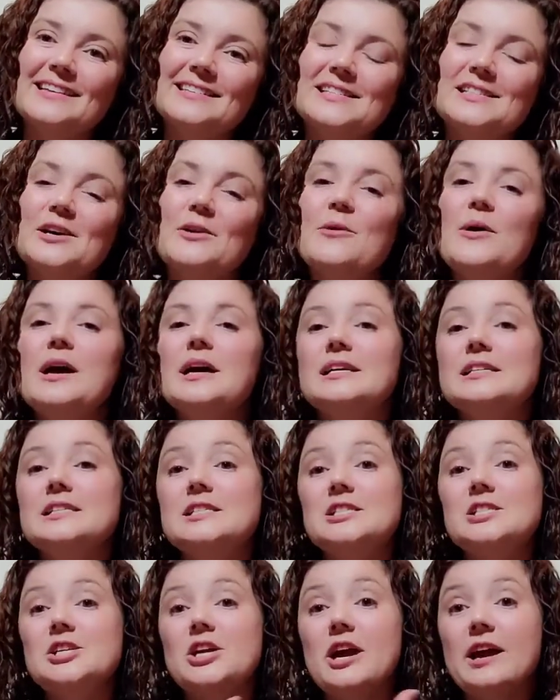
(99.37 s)
So
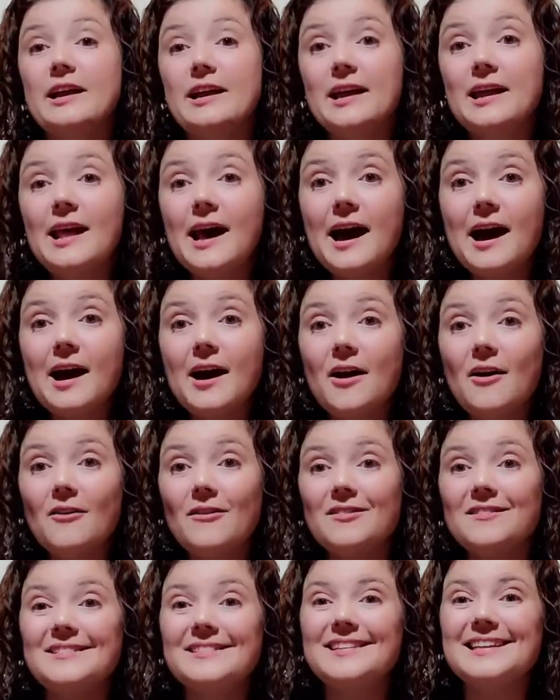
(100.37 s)
check it out,
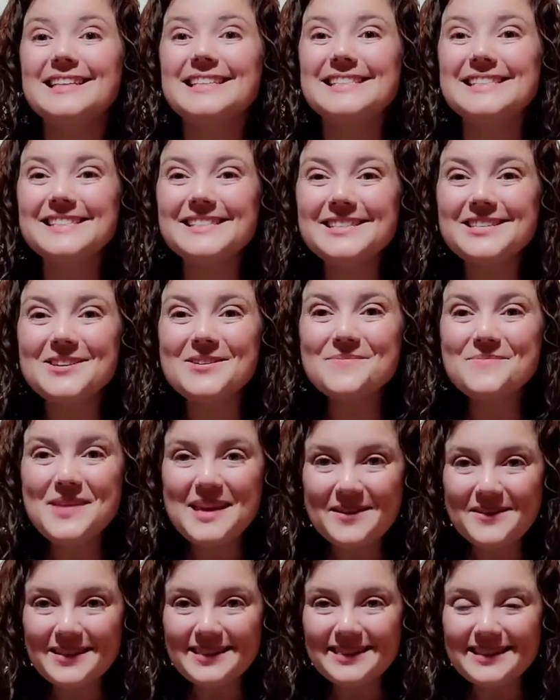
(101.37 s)
listen to
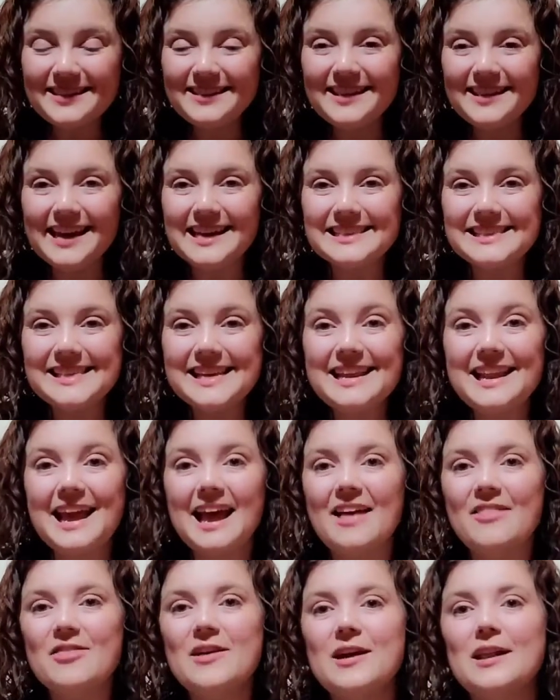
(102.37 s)
me with the lesson,
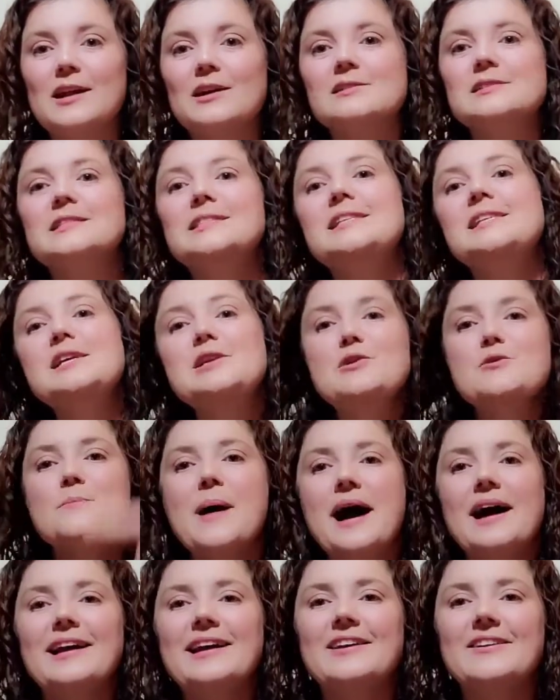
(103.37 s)
and then I'll see you
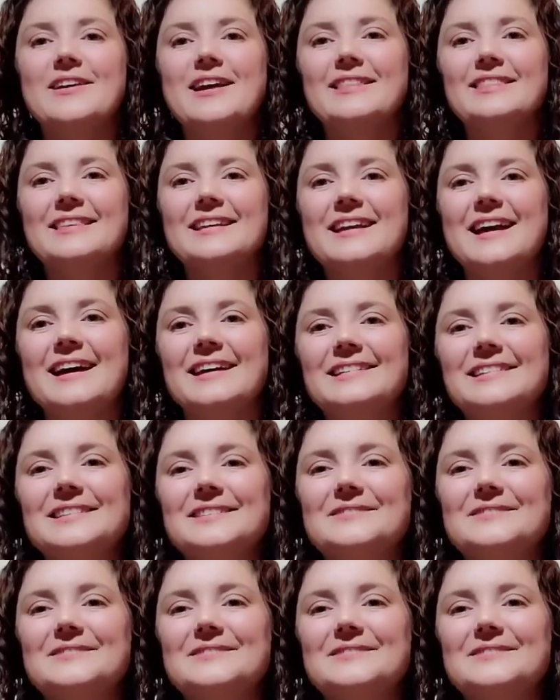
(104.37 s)
back here at the end.